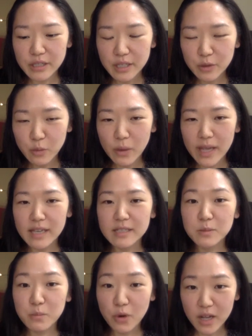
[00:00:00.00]
in a way
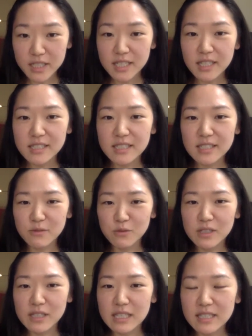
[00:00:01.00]
is processed and
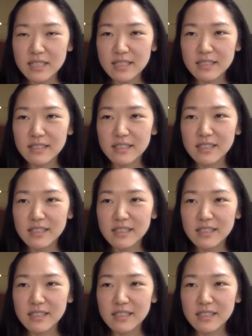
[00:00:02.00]
released